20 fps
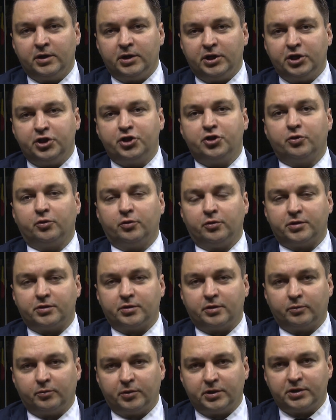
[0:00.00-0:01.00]

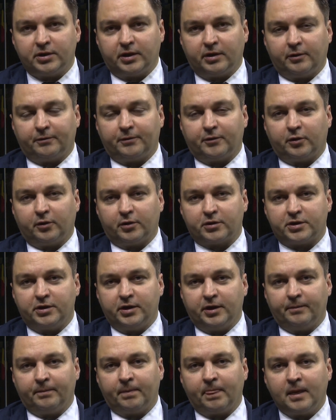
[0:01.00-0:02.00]
issues, which are, of course,
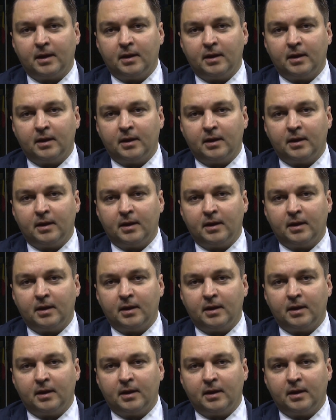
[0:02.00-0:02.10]
the,